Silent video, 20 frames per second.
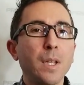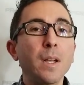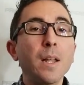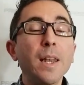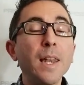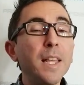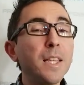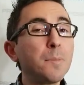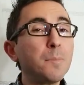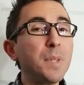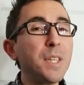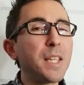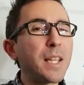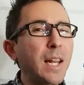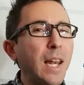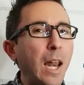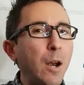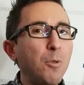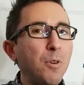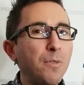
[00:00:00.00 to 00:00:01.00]
Let me
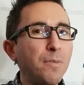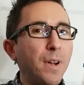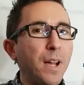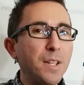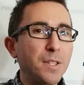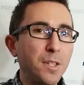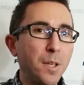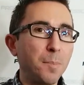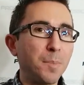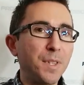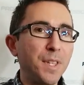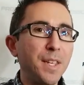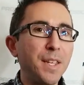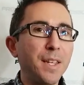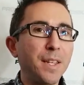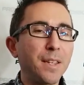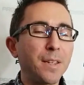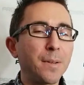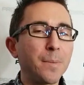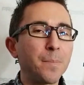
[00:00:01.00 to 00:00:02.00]
clarify
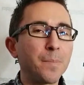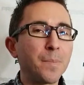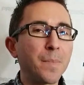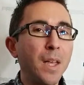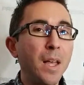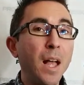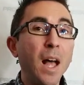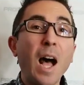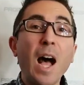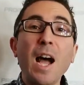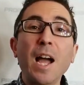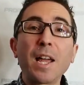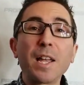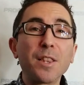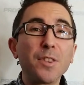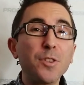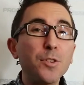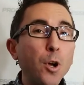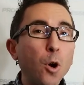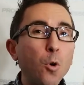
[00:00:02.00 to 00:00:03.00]
something. I
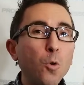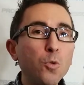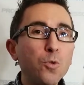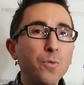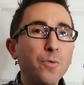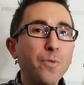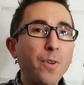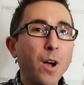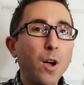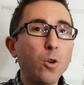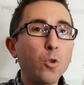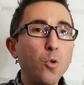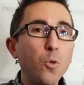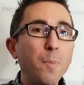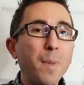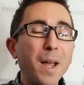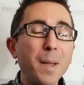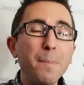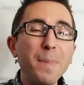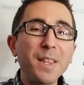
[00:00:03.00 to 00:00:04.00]
don't follow
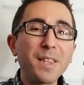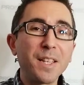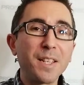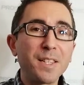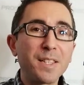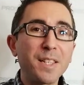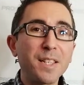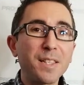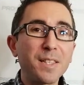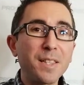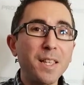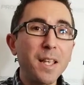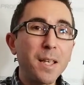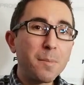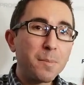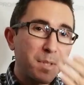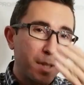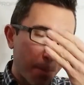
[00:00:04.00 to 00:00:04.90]
my betting systems